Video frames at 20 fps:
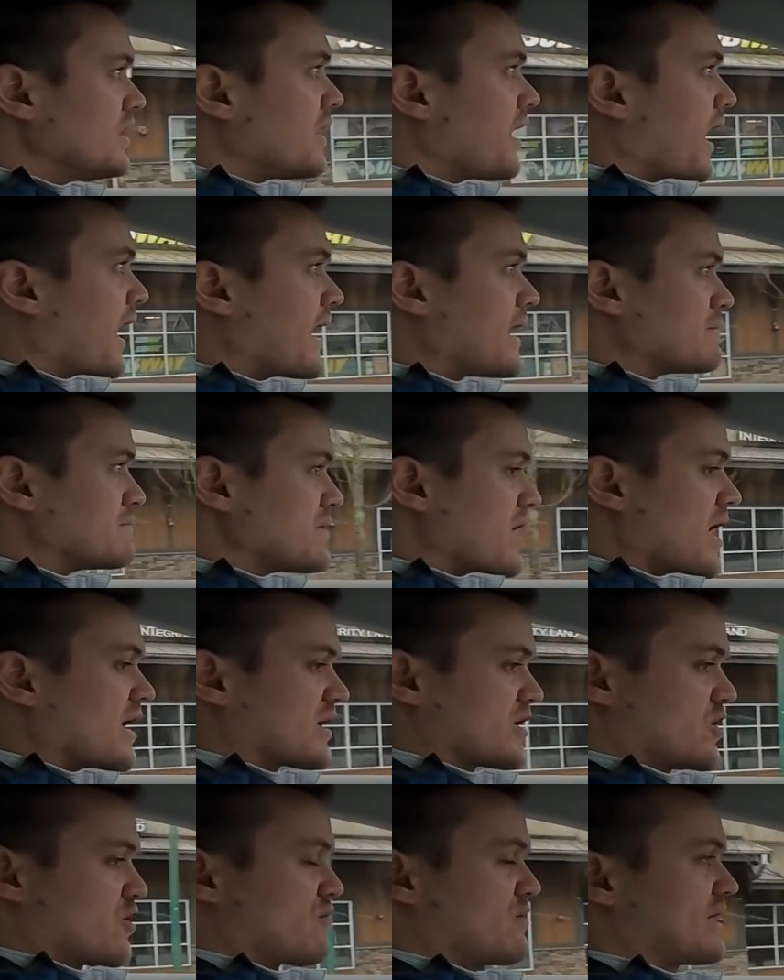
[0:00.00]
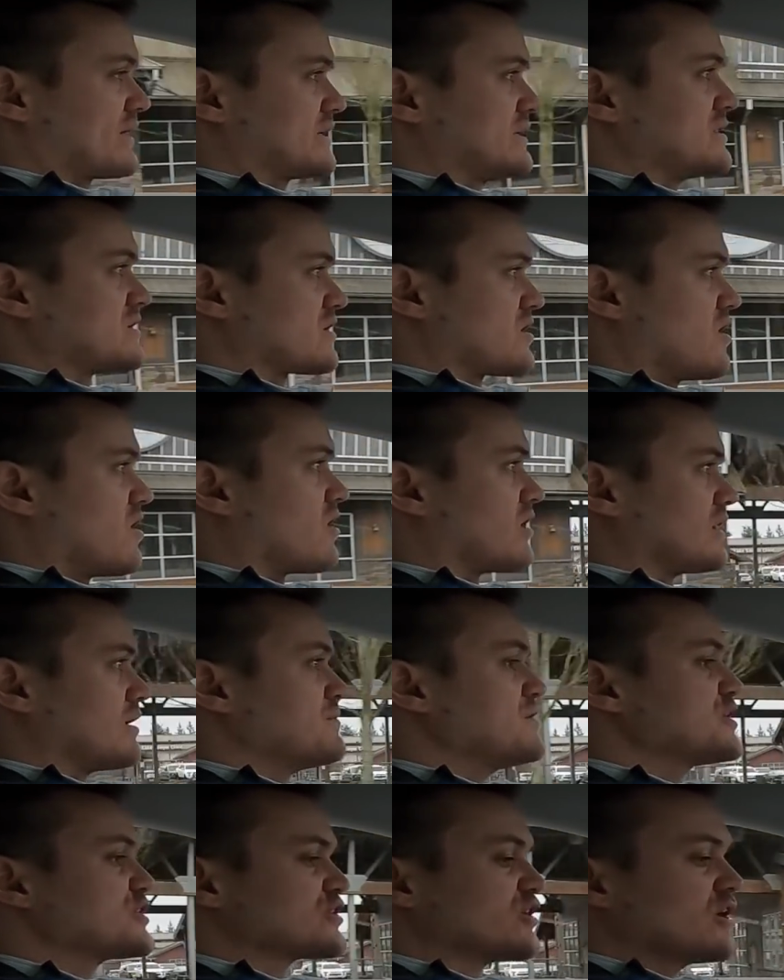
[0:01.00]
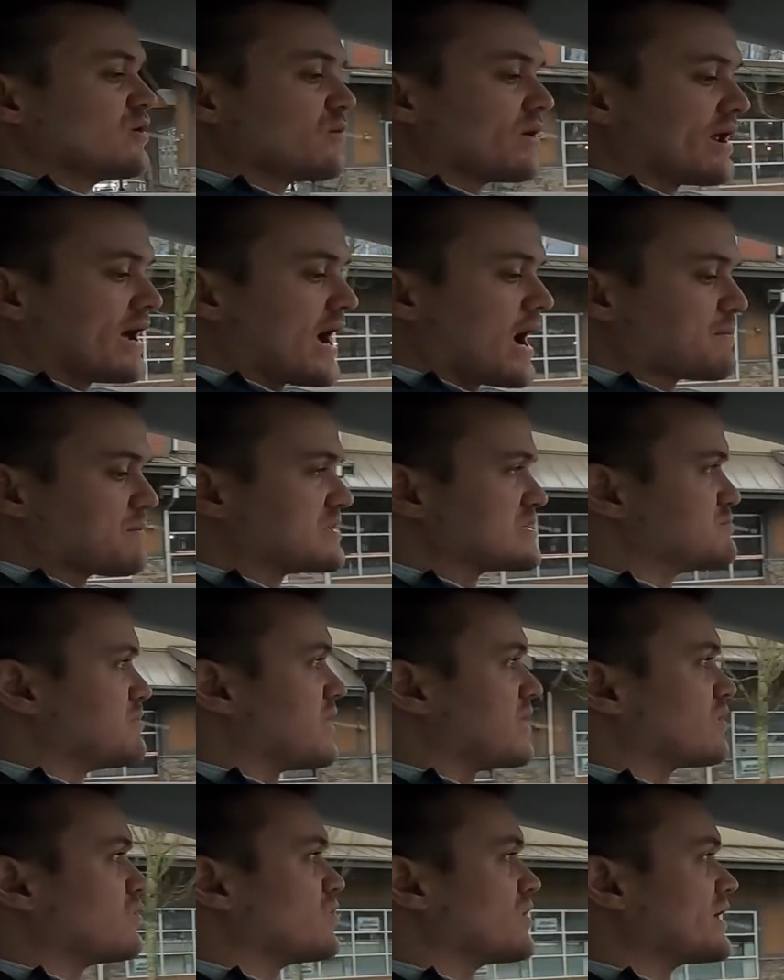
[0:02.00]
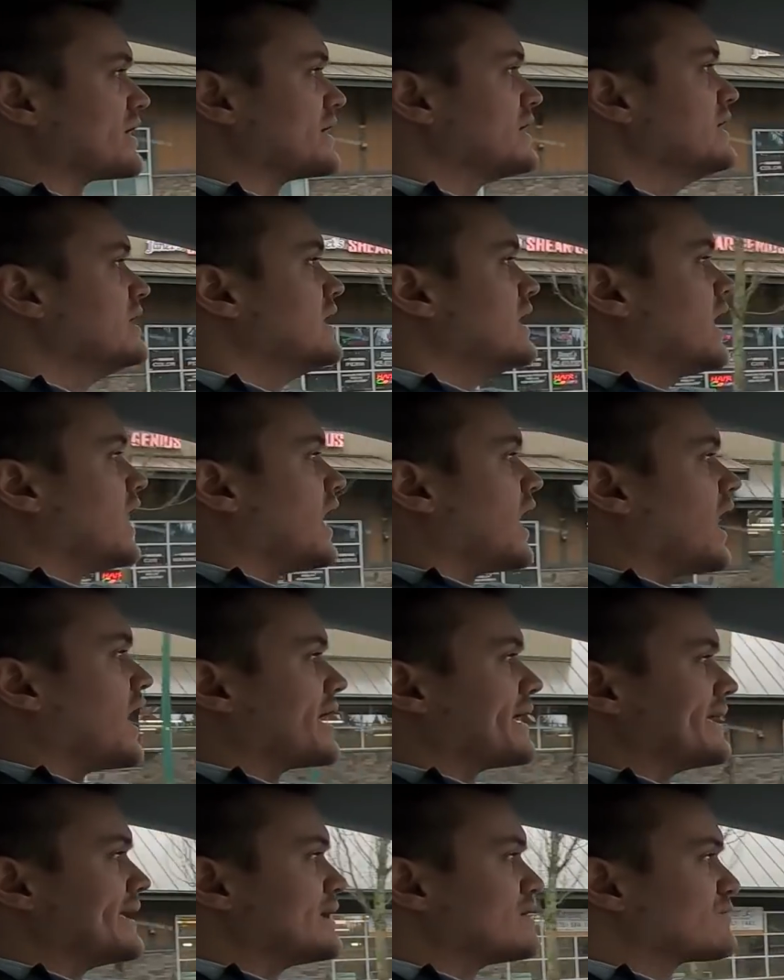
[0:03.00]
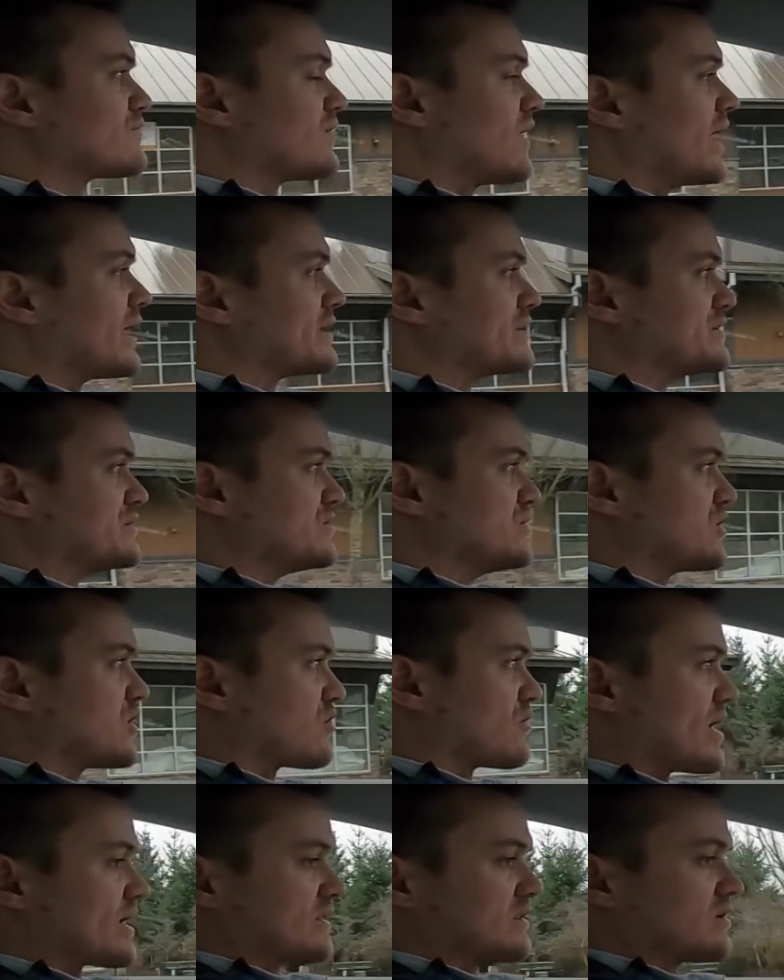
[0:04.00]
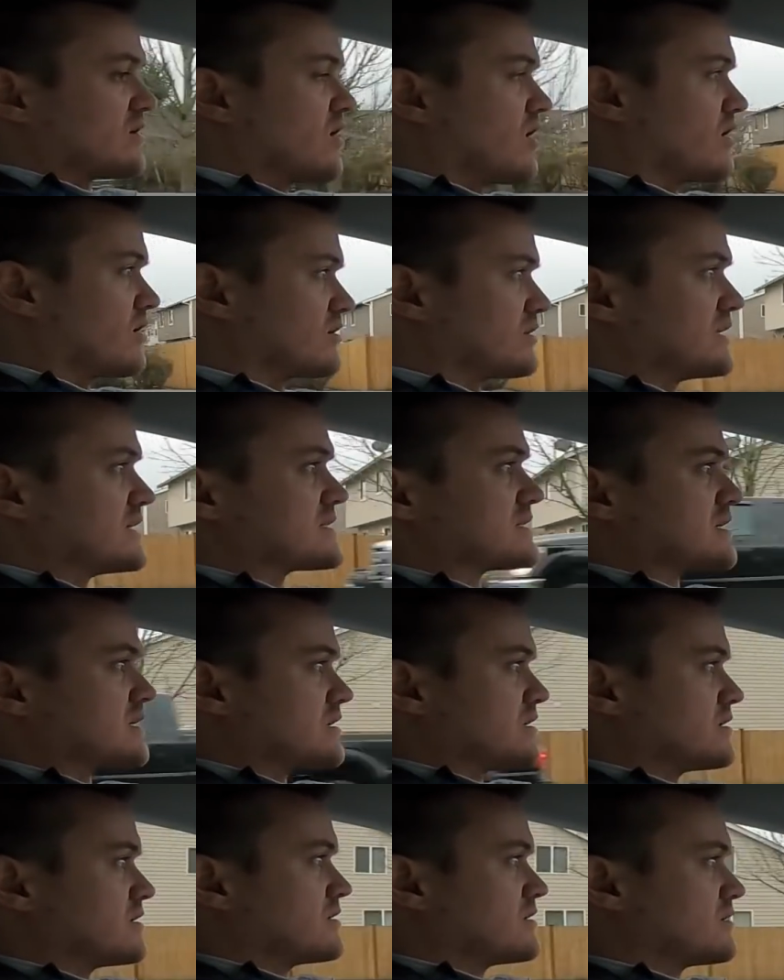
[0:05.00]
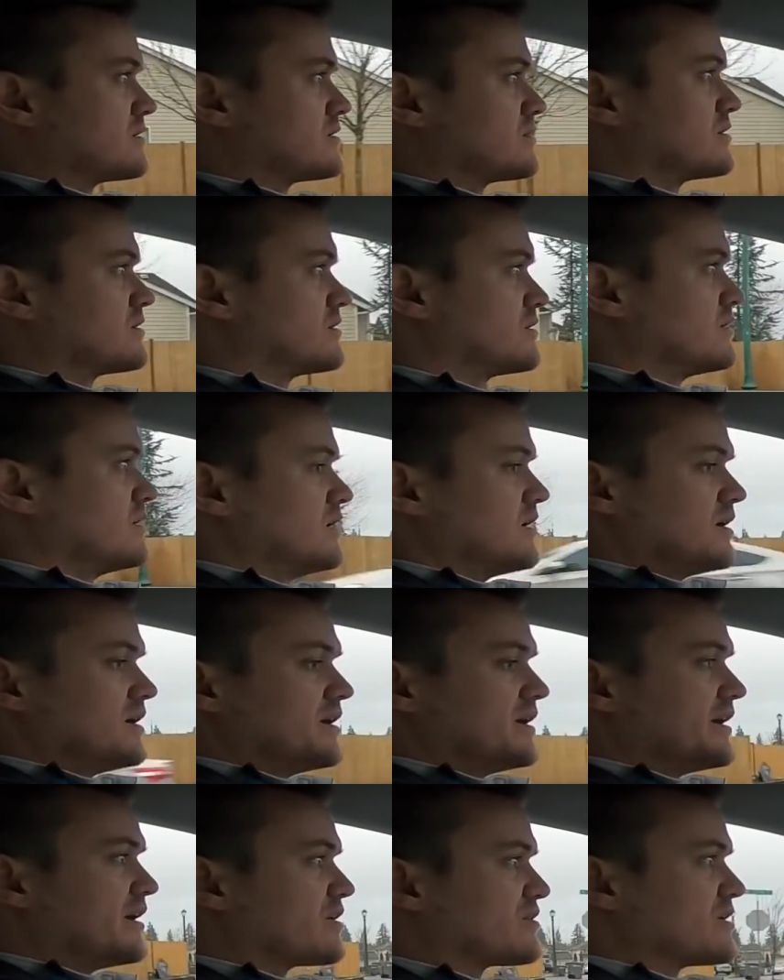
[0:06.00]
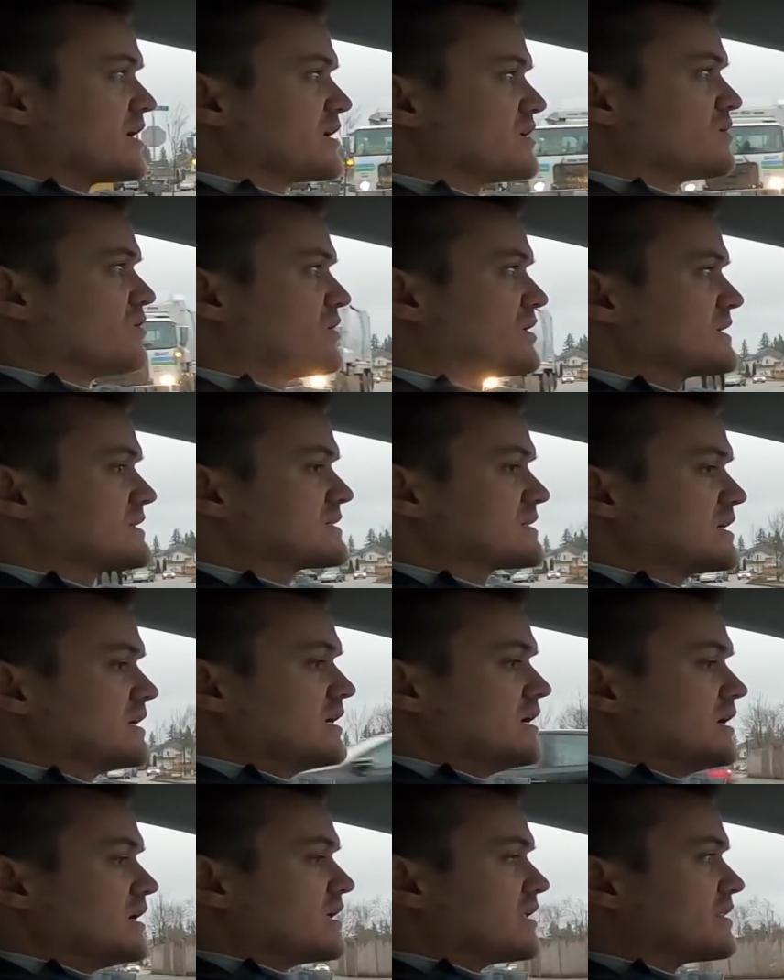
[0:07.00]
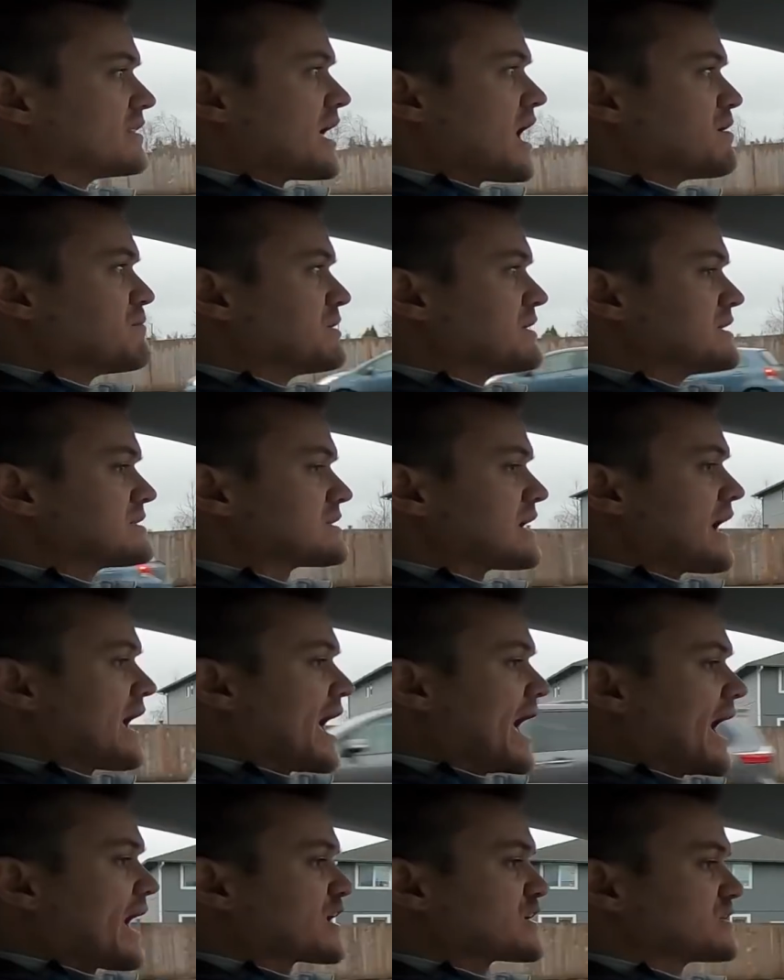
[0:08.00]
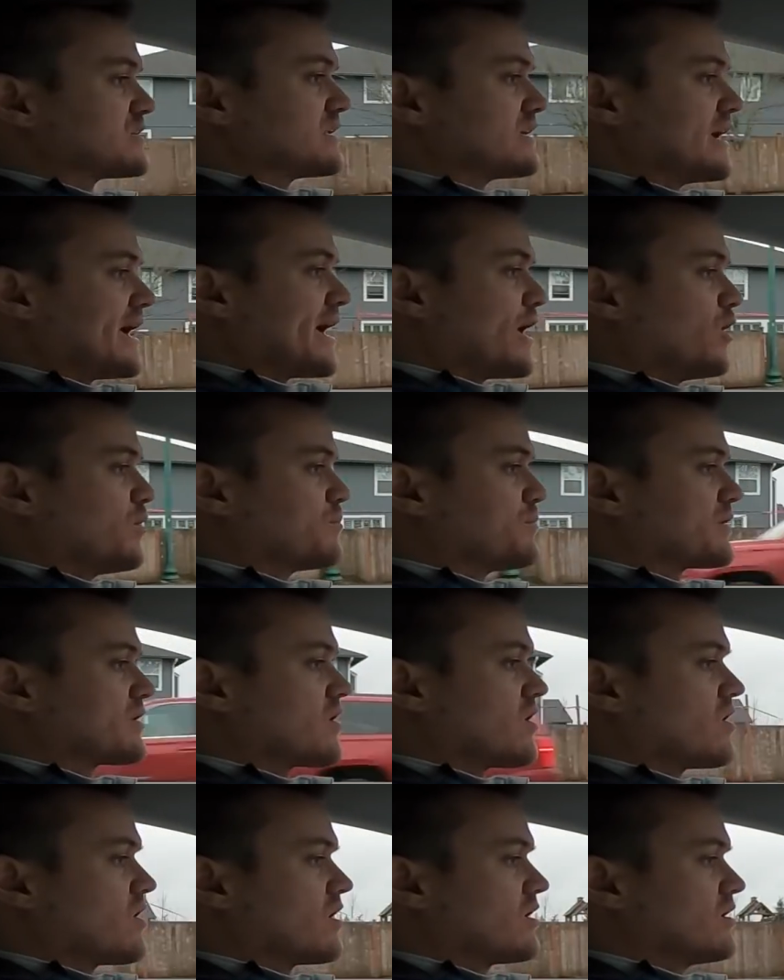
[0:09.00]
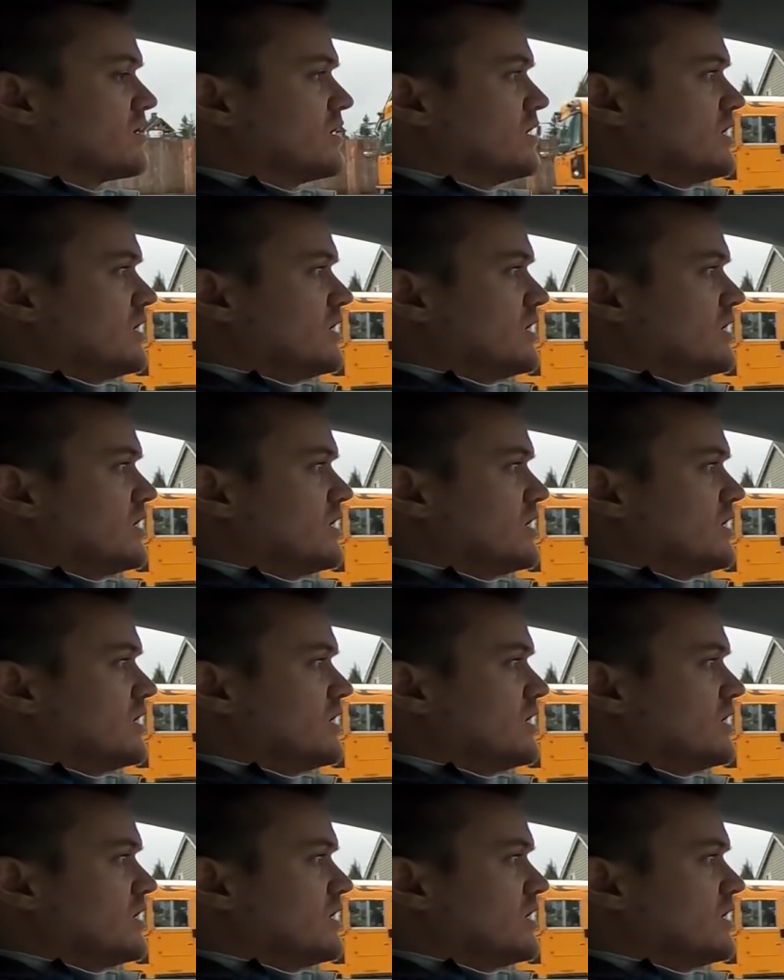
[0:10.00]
I am not correcting the car. Let me show you what happens, by the way, if I do correct the car. Listen, hear that noise? That means I actually helped the car.